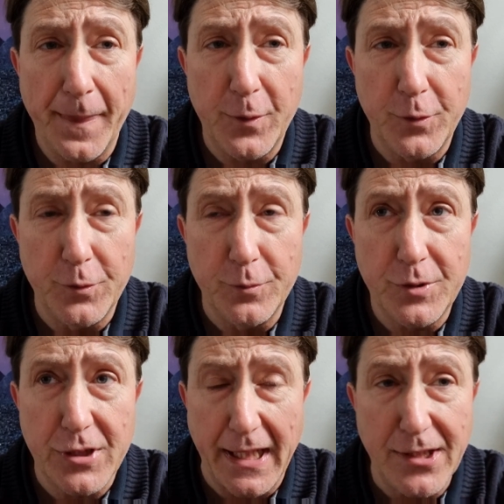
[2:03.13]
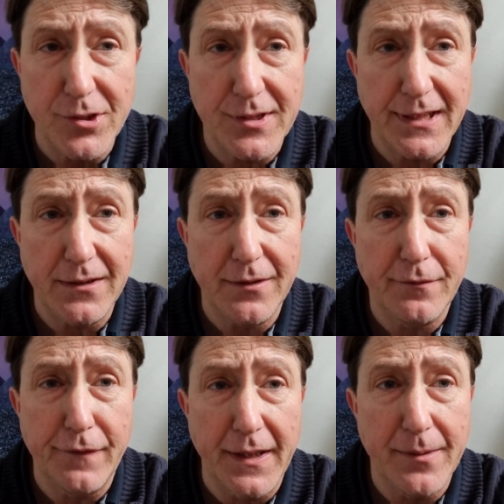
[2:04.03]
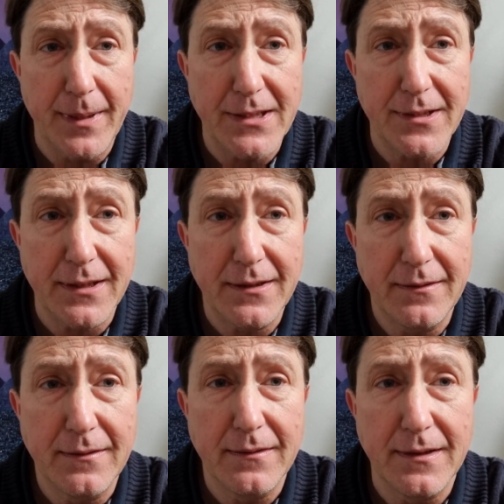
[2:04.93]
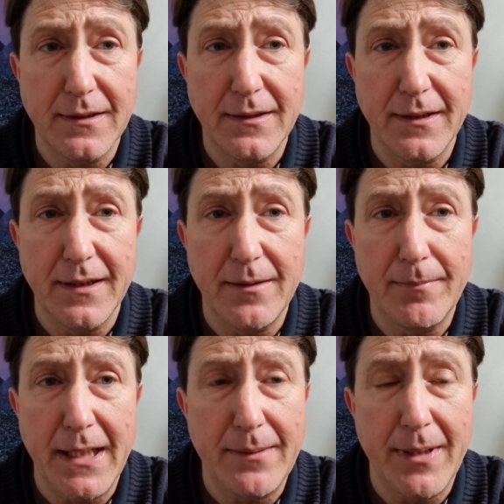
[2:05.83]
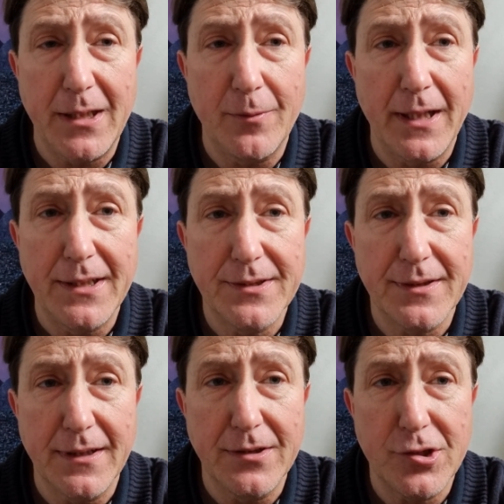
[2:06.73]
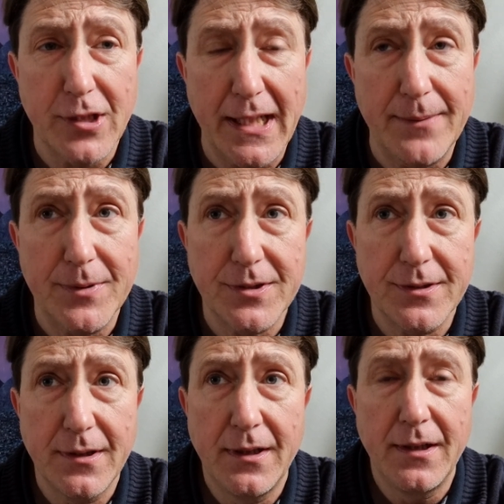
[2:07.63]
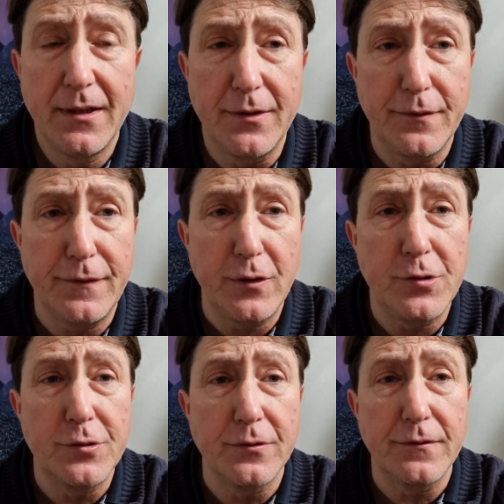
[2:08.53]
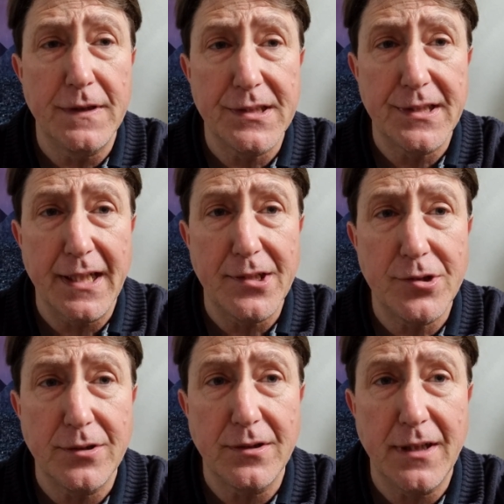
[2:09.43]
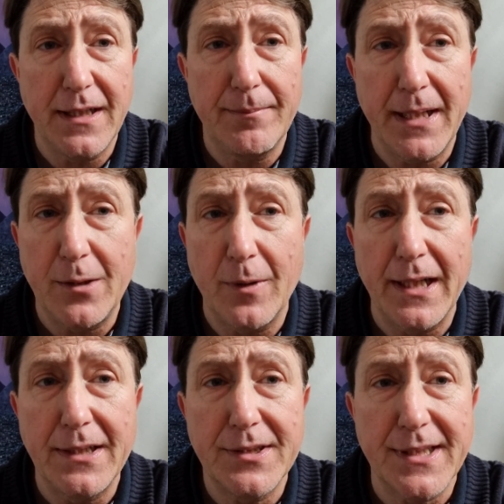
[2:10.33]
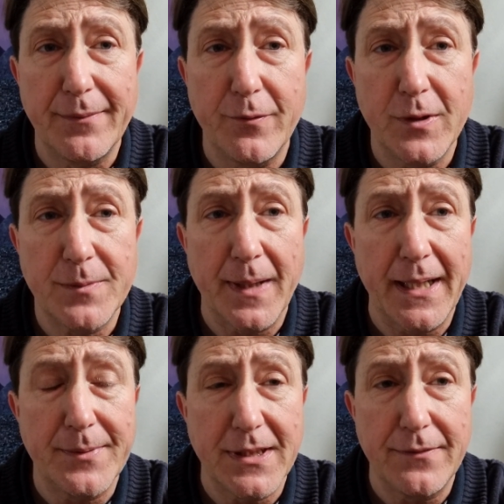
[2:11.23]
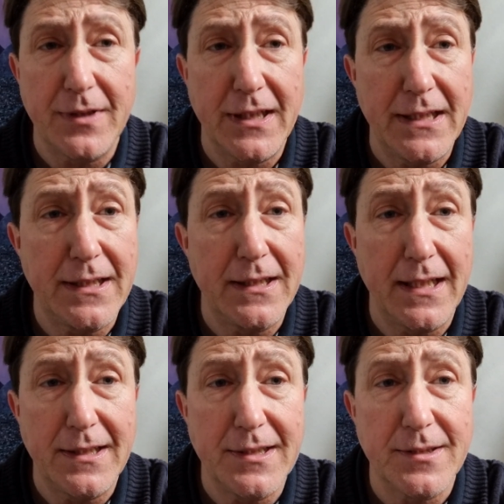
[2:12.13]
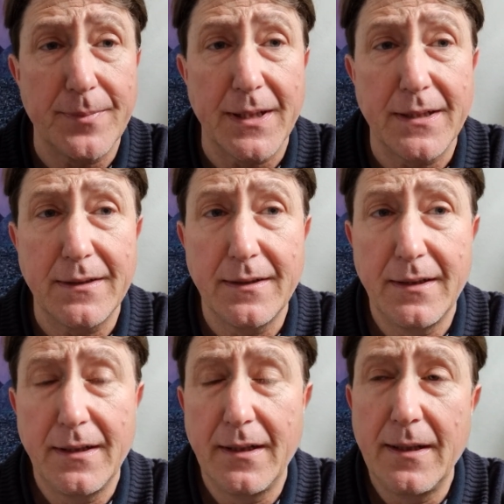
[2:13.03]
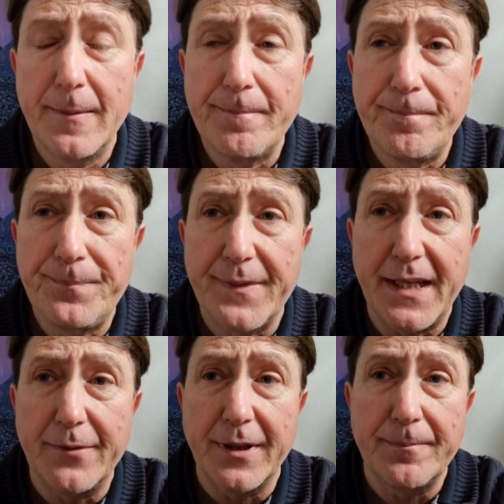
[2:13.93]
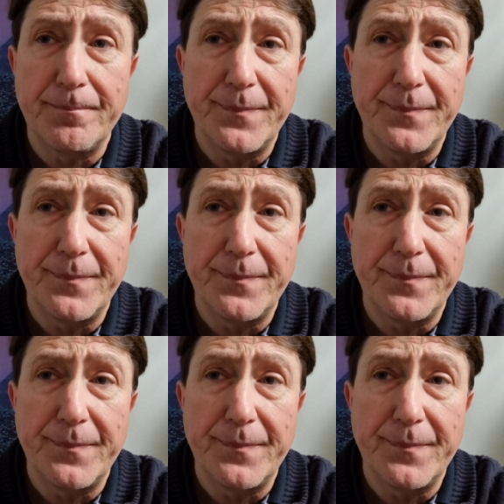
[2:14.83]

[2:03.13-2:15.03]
who changes England fundamentally and in many, many ways, and shapes the future of his nation in many ways, some of which perhaps even he didn't anticipate. Anyway,